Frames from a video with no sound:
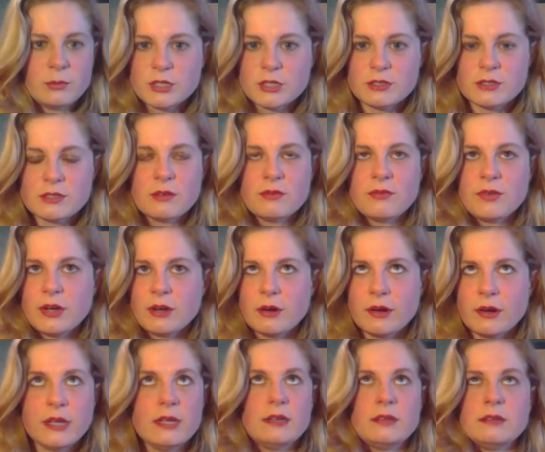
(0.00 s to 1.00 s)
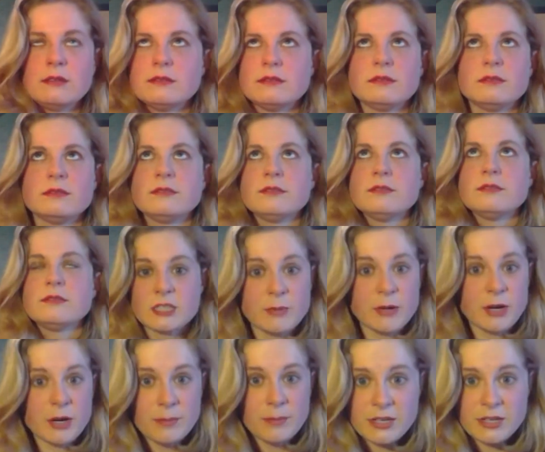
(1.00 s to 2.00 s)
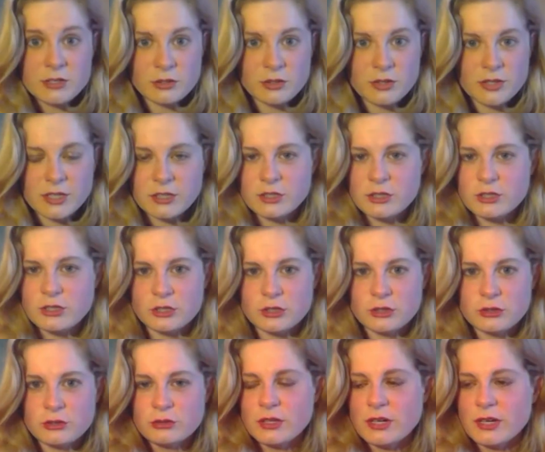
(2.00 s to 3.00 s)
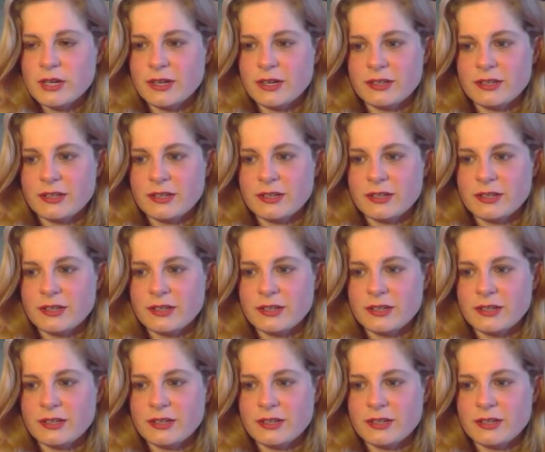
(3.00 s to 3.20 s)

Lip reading: which is a very experimental thing to do.